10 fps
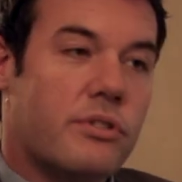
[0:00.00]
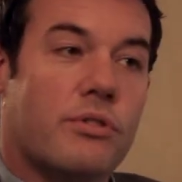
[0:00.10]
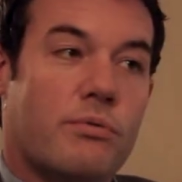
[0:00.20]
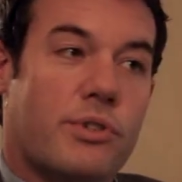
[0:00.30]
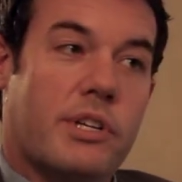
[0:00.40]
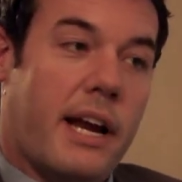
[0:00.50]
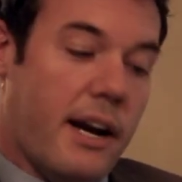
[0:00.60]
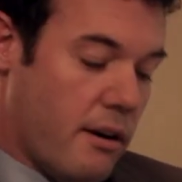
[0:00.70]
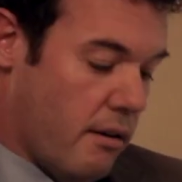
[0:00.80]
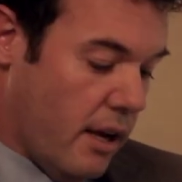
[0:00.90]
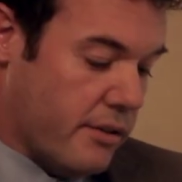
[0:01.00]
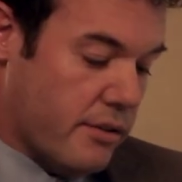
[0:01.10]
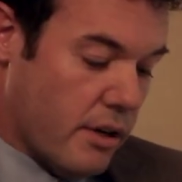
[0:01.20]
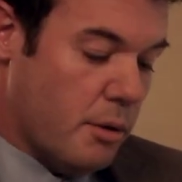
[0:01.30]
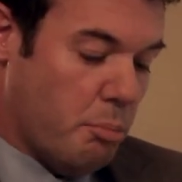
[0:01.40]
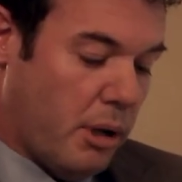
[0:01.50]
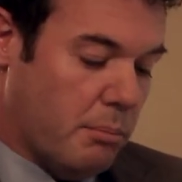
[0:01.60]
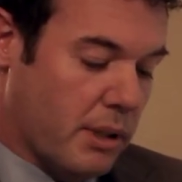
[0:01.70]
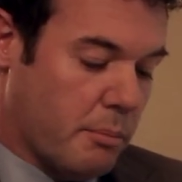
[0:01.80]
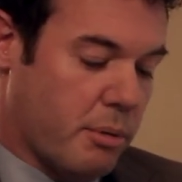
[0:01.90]
and Sue share a certain
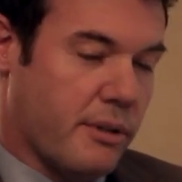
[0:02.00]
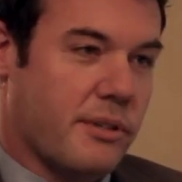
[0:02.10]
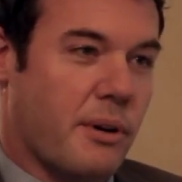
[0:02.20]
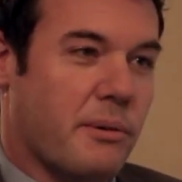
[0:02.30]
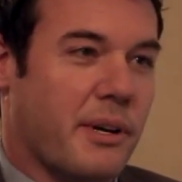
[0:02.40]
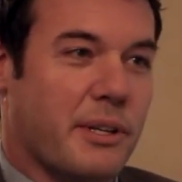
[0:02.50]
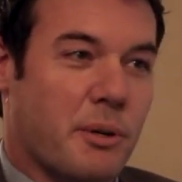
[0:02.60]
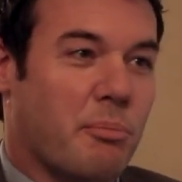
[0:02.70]
public persona. You're